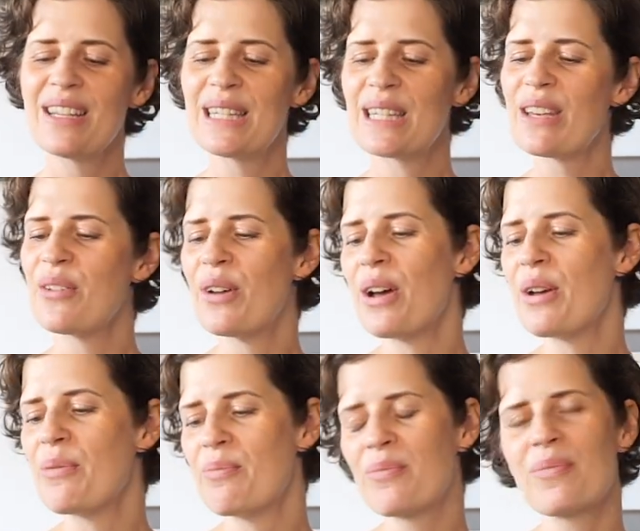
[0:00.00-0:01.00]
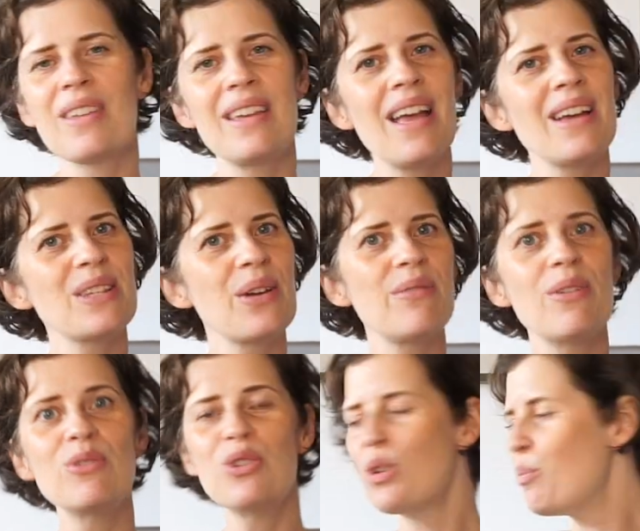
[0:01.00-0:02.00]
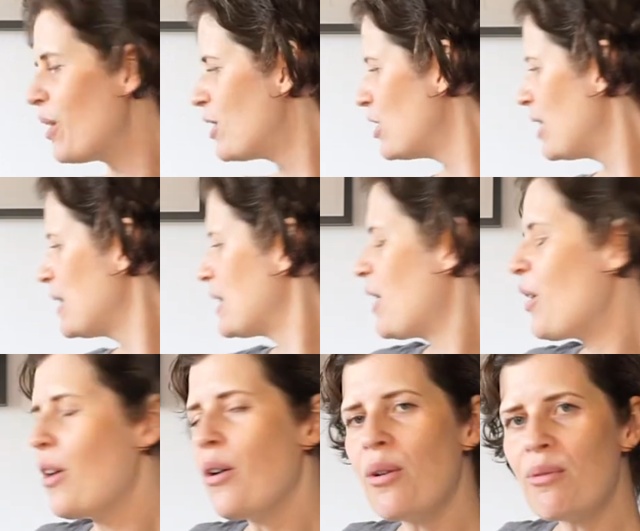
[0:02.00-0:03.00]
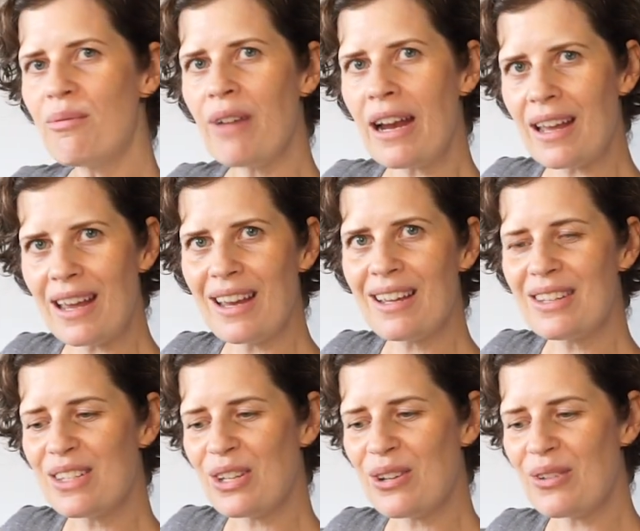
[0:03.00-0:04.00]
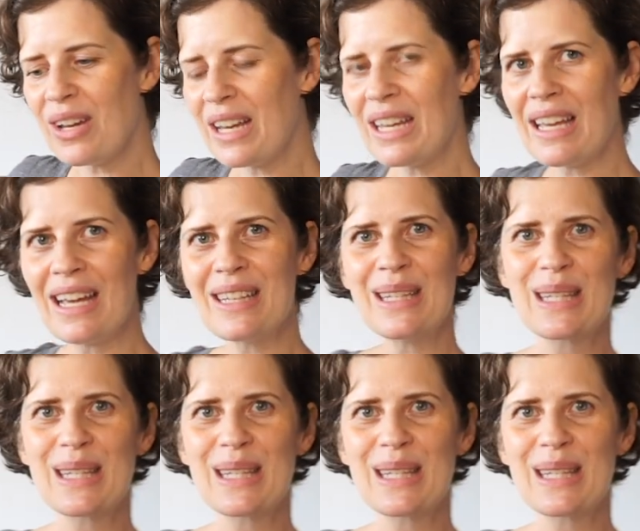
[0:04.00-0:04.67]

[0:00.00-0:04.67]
So yeah, so I have those two projects like all ready to get